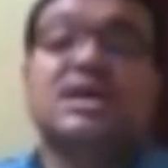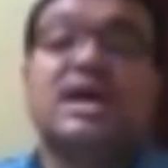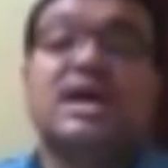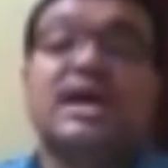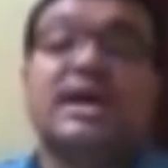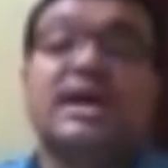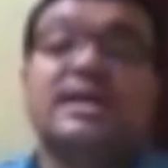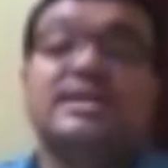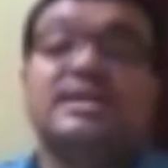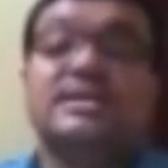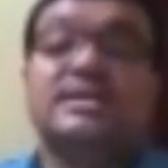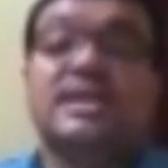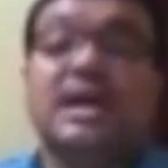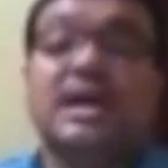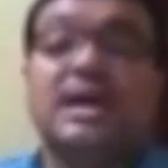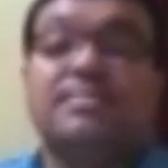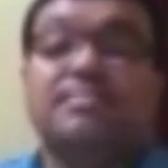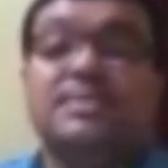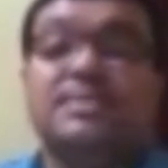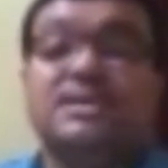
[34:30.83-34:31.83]
and it
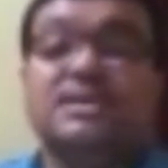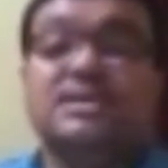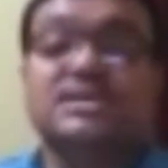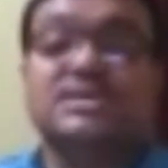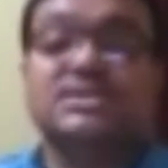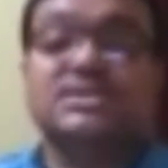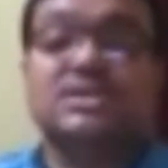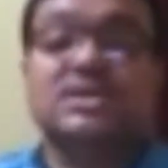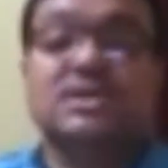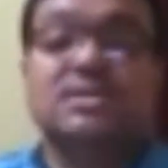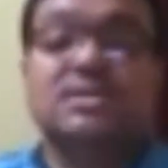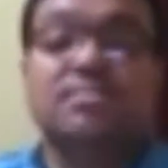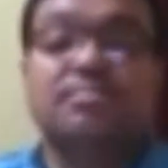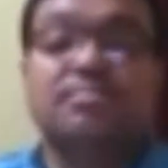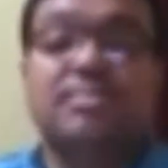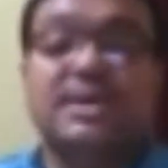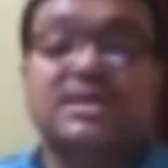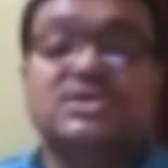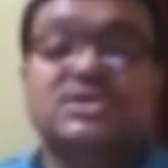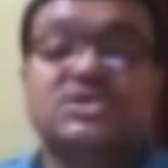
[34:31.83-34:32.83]
appears
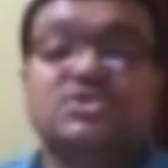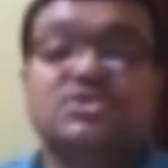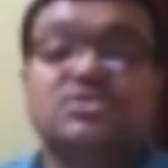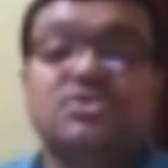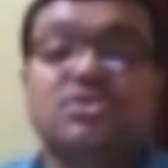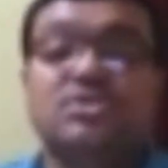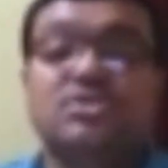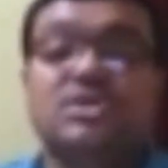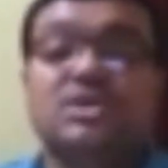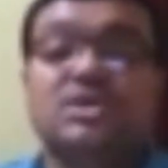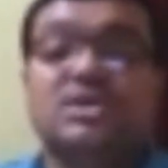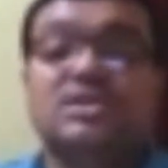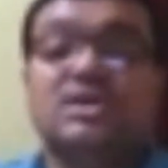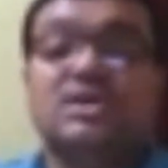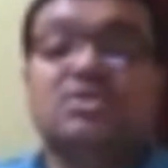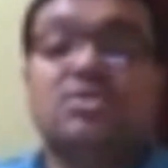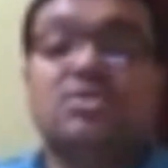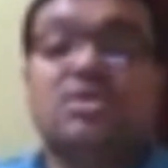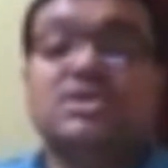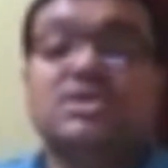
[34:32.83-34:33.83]
best known the
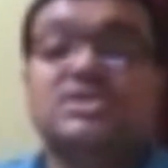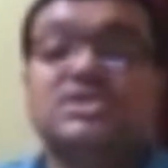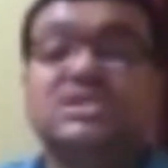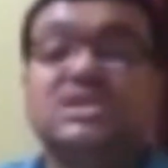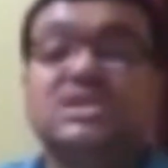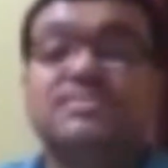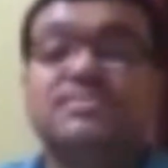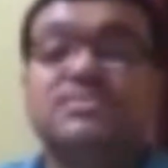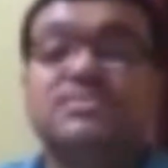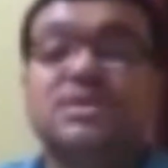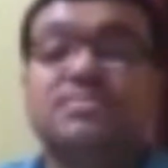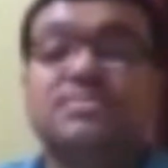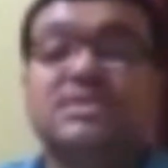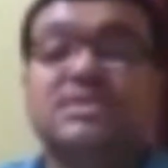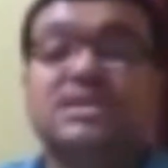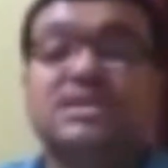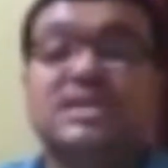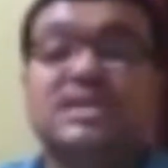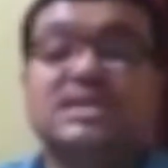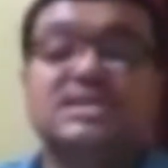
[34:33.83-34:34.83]
concept of
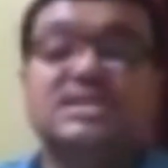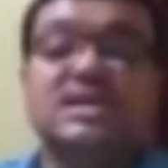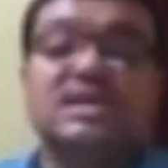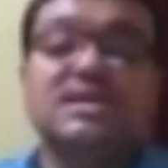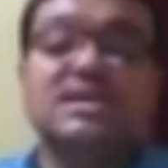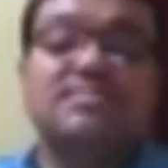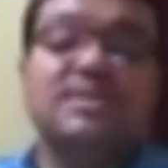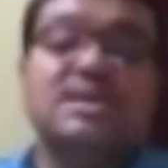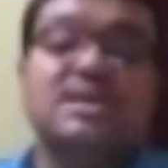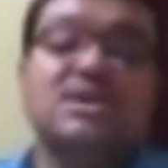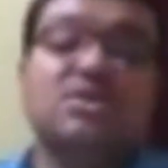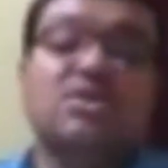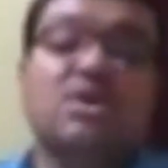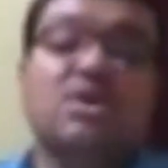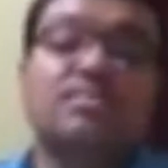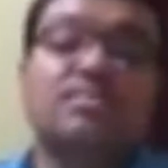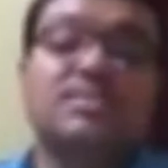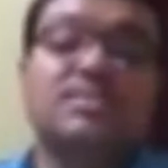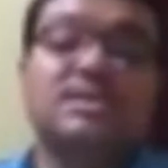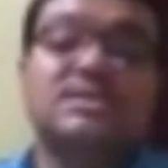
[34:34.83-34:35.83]
creation being
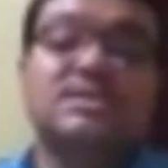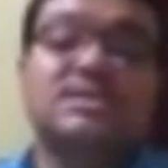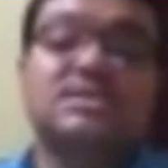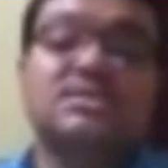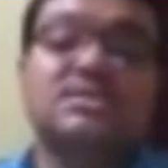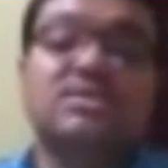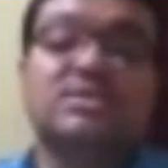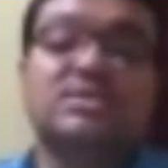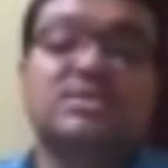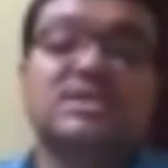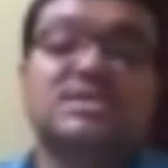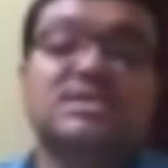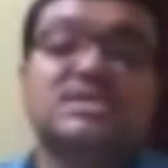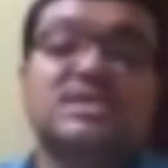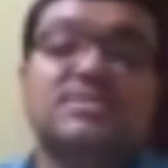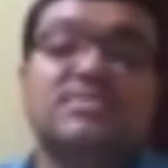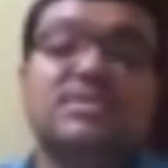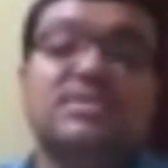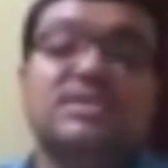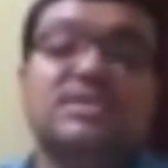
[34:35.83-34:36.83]
completed on the
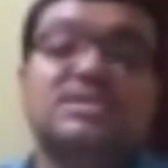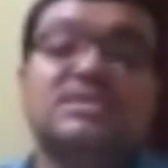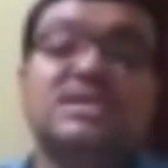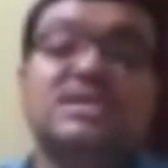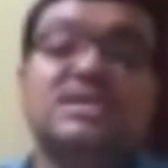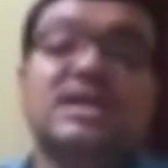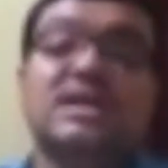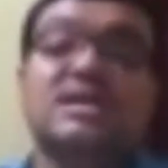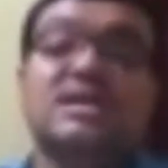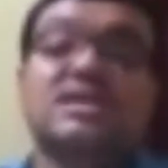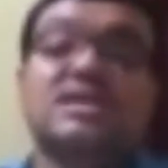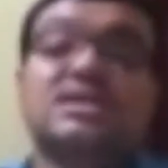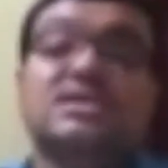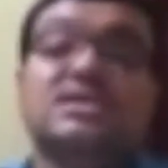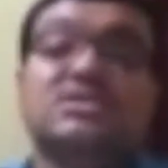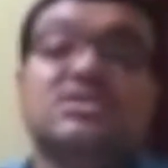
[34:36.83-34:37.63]
7th day. So